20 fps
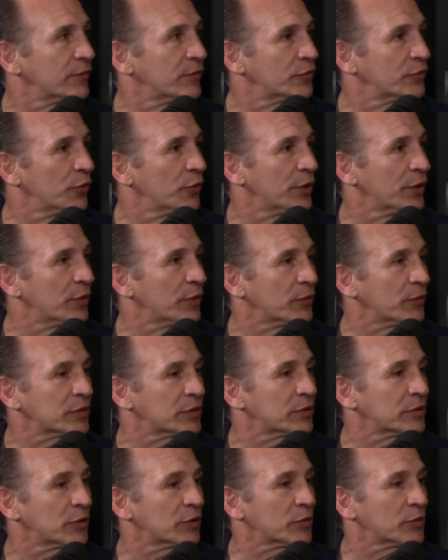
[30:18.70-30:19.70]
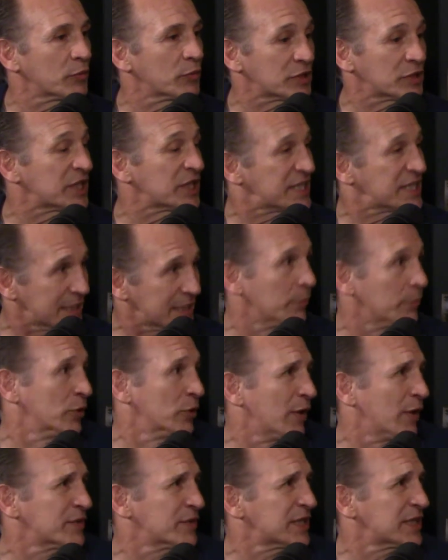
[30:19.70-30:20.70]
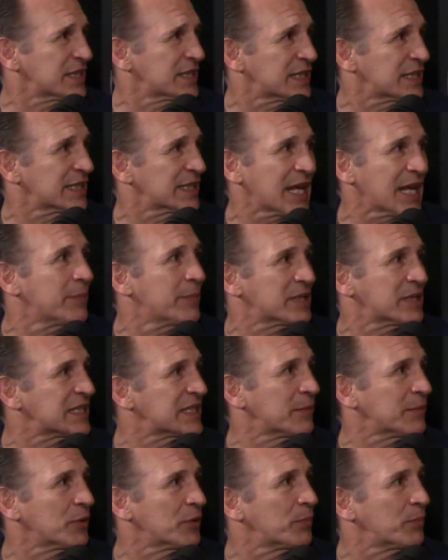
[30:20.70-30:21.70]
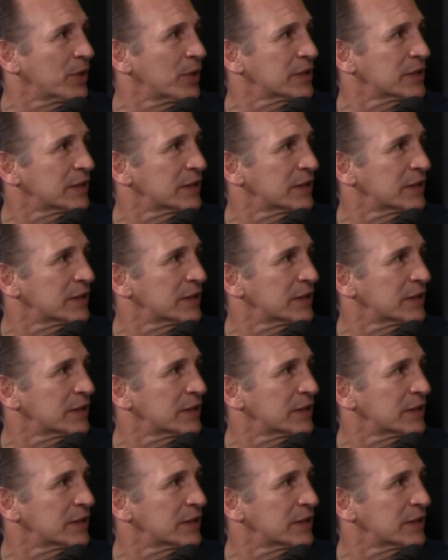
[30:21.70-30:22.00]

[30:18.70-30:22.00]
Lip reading: doing it, was it similar? Obviously, it's got to be a similar process.